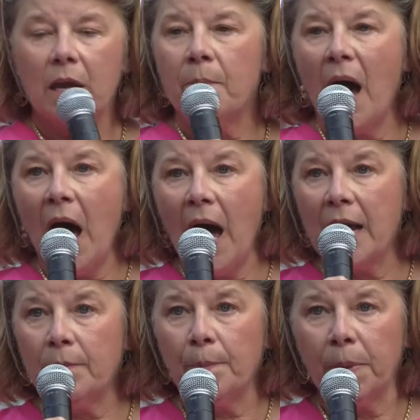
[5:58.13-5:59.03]

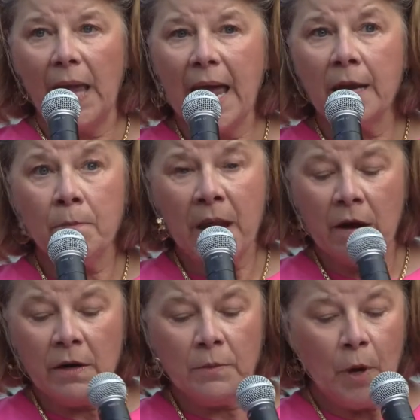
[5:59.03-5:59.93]
behind Planned
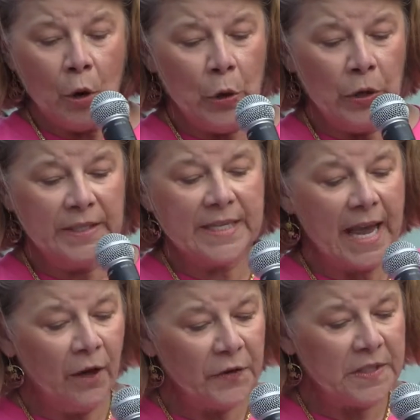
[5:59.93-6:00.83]
Parenthood's health